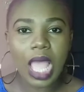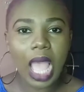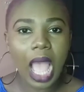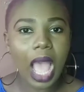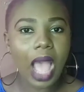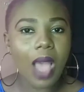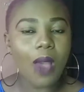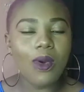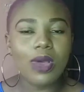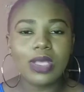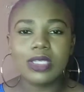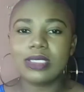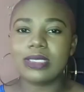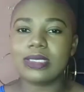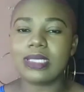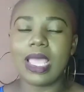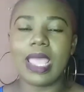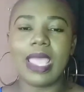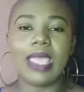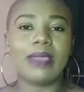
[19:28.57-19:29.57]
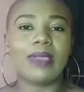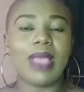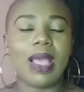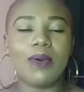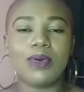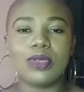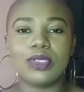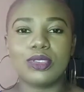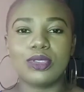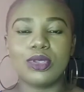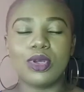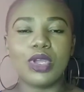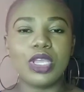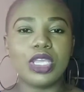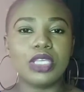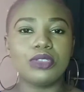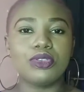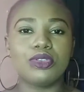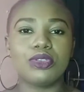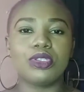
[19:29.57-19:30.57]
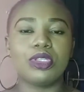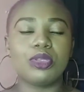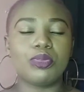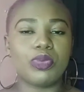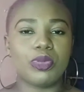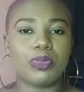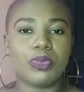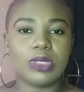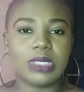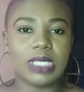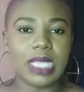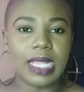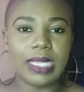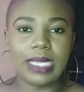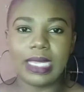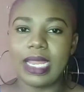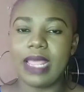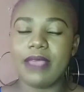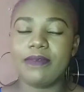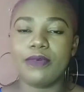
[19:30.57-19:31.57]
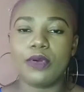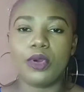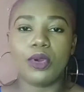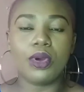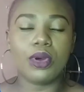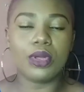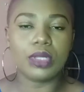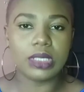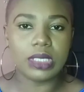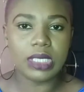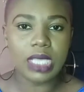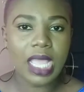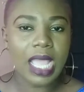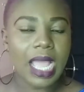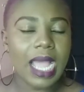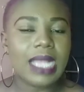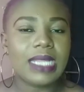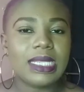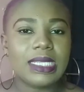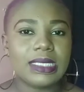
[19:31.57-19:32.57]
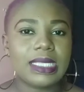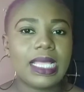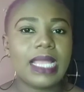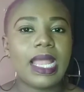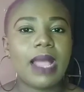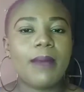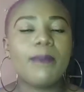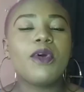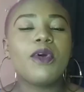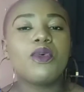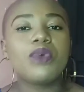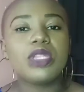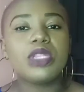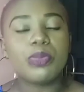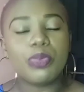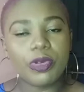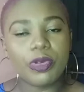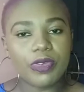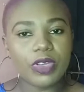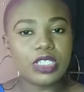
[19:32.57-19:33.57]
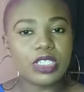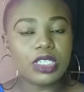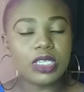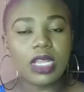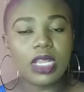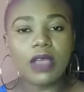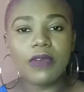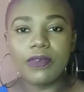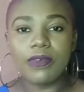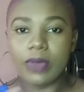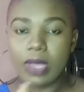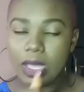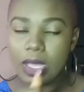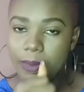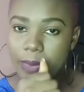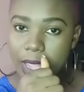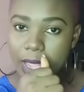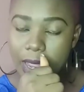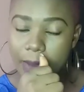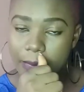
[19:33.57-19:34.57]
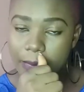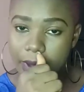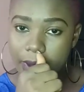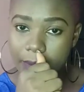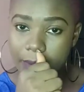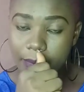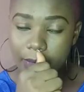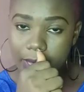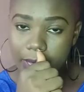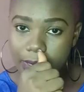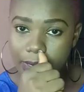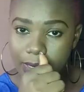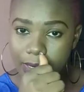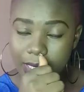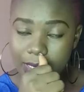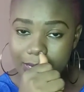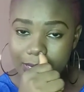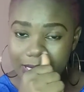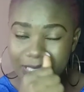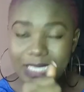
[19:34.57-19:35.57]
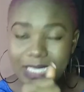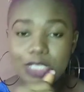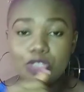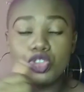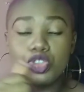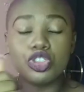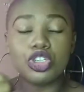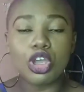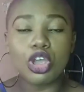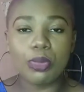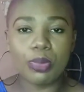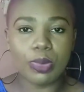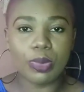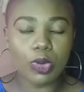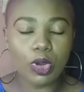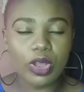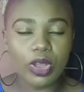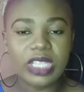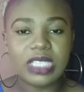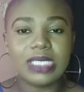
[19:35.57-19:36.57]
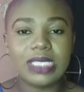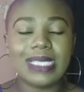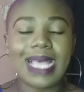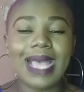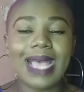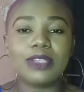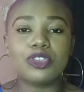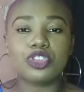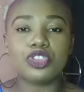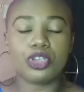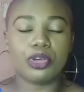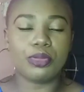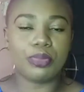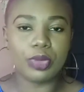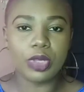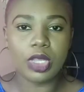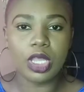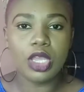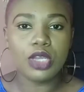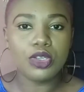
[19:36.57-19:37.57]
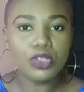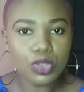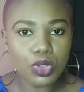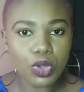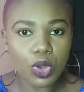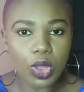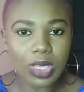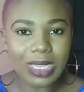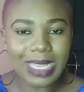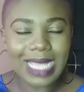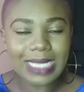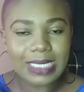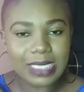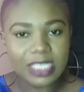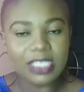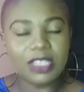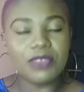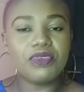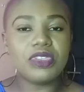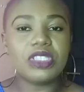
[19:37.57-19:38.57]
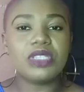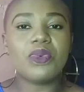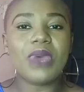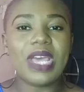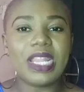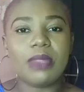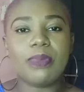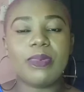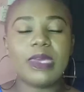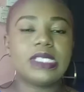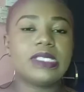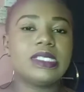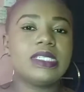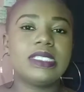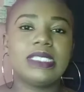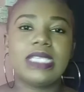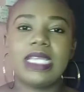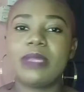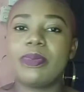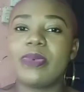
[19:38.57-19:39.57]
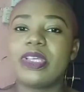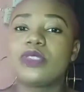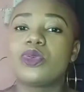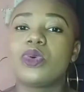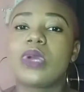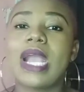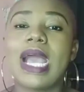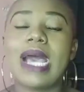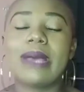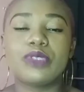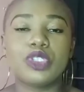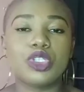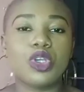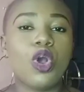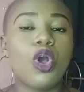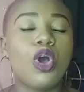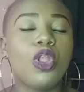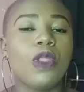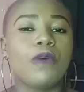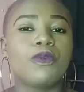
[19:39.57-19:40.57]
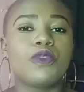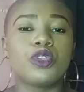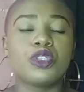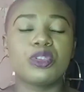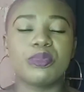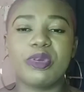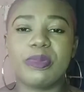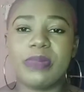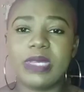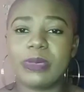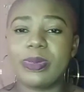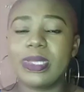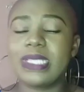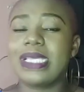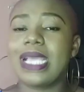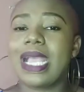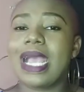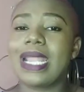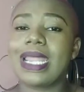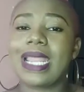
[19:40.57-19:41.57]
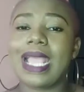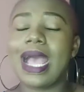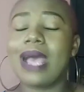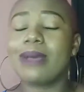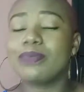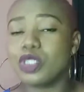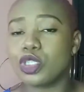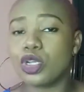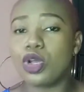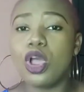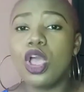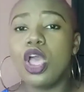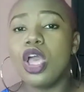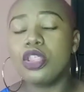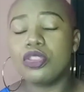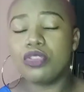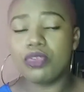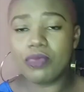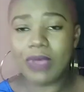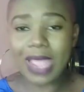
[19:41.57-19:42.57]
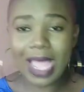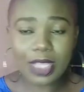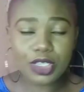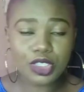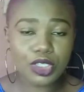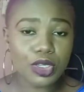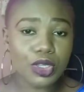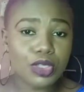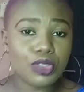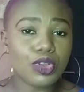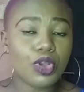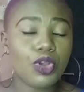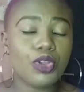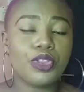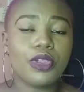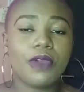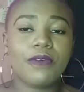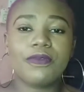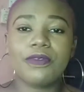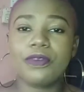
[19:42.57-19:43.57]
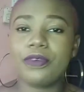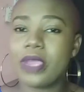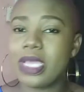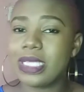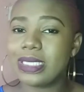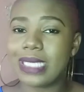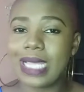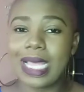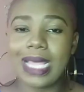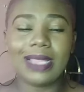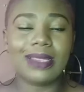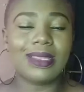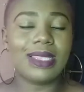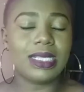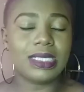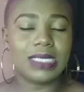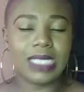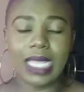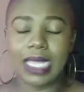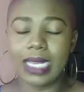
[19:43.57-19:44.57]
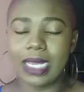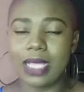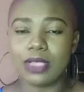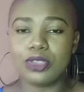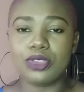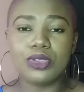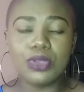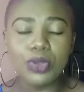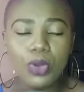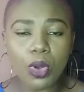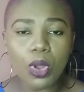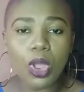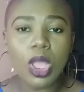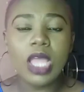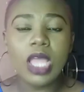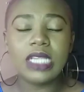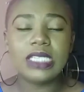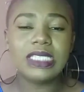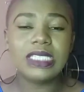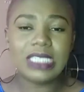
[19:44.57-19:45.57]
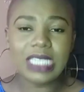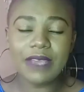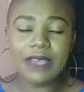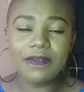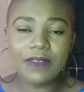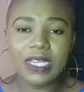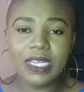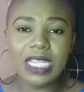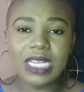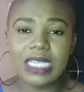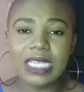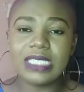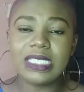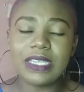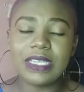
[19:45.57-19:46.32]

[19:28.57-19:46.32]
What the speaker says: I was so into the proposal and then I forgot, and things like that. But with the professional cameraman, it is his job, or it is our job So that is the reason why the person is there. The person will capture all of those moments. The person can capture the reactions on your friends and things like that. So definitely